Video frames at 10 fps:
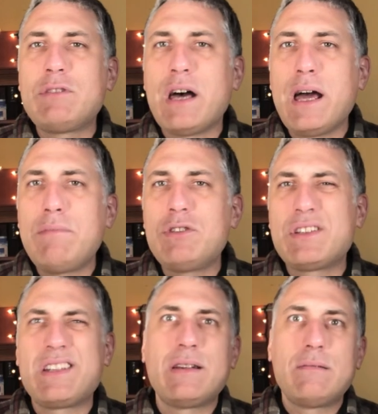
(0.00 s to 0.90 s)
time,
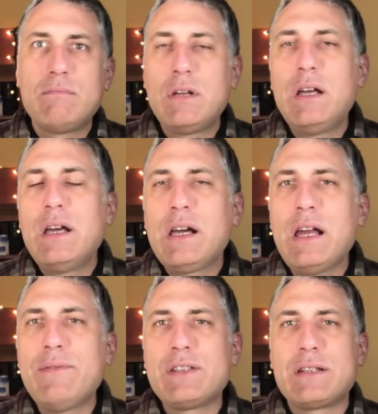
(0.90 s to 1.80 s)
just to
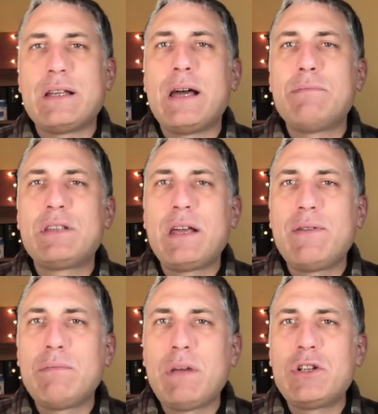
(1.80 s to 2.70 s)
kind of as a time
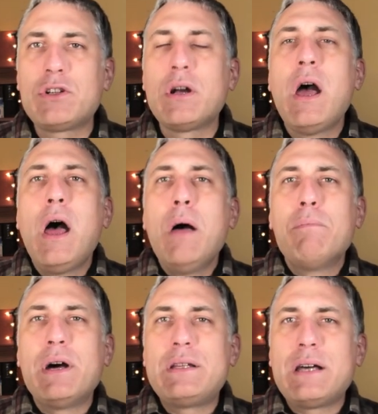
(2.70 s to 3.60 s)
saving measure.
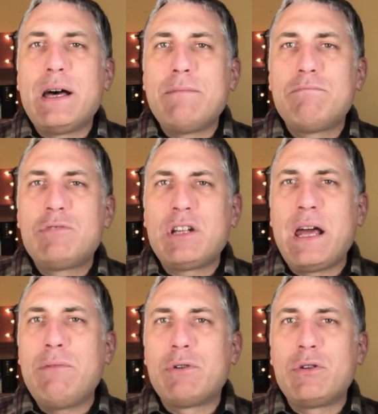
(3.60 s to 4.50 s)
But uh,
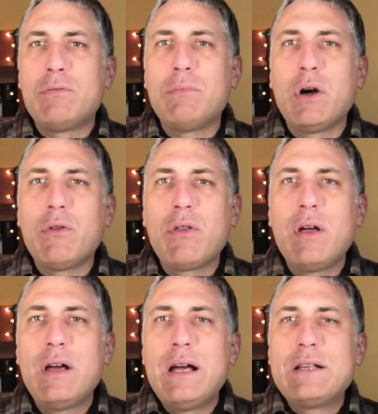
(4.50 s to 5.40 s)
tonight we're doing
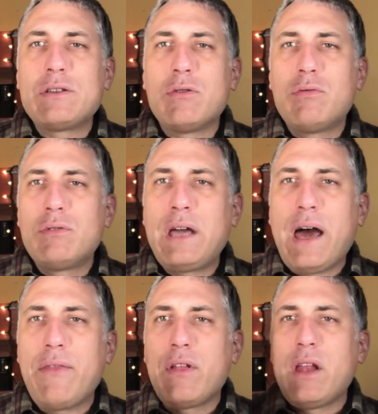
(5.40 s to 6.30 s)
both. So
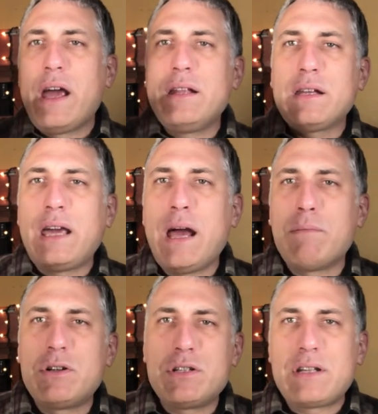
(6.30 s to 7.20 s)
yeah, the light and the
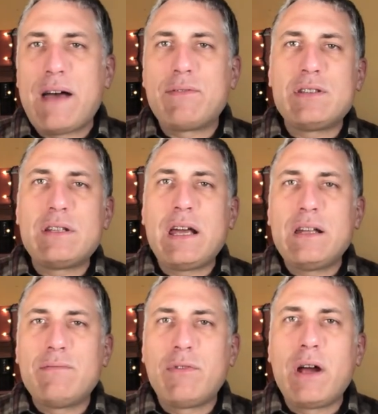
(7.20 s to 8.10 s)
camera just have to stay
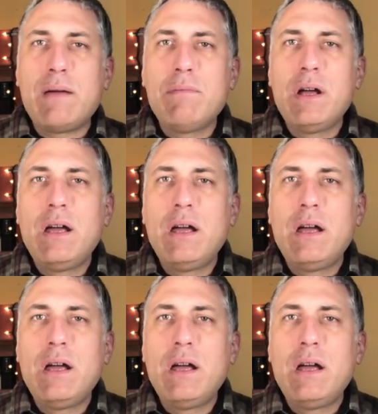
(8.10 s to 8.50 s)
in frame